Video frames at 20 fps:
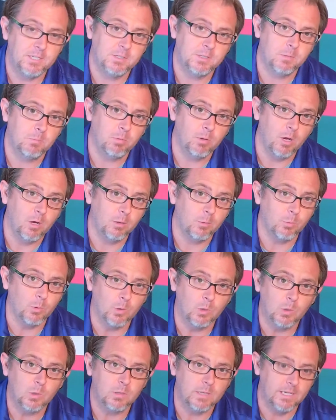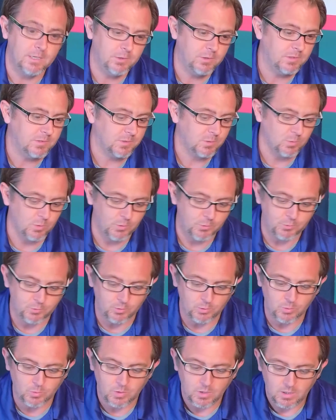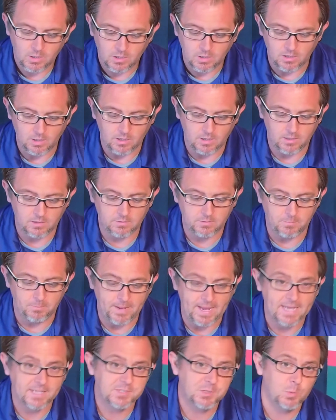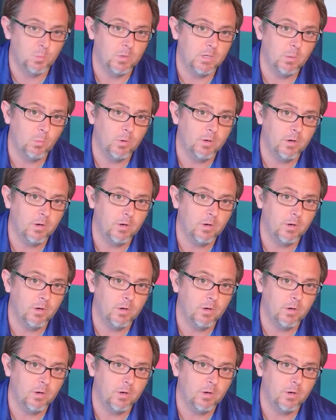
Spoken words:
our blog roll, and you can scroll through the past 21